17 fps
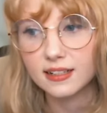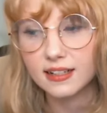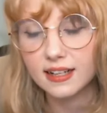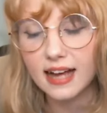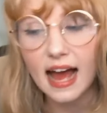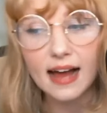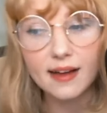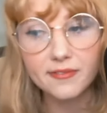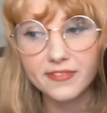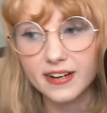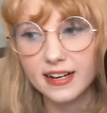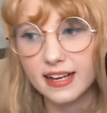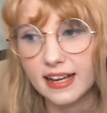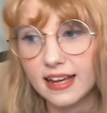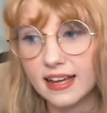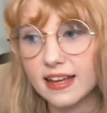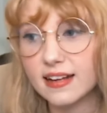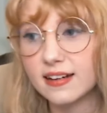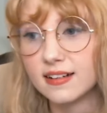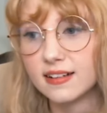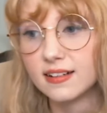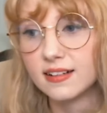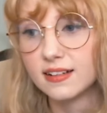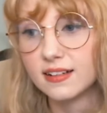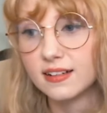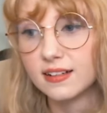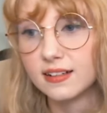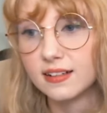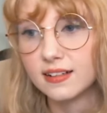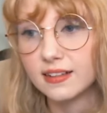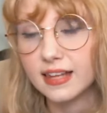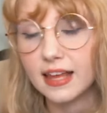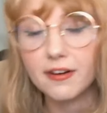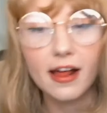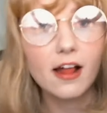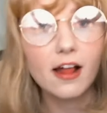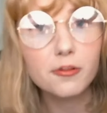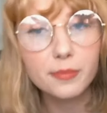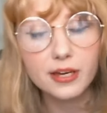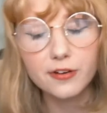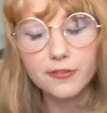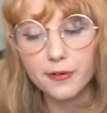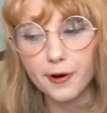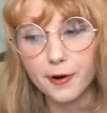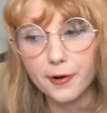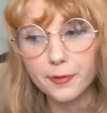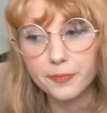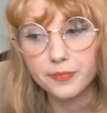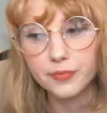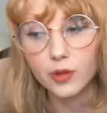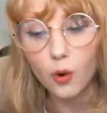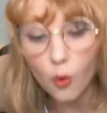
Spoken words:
confident in, that'll help me grow,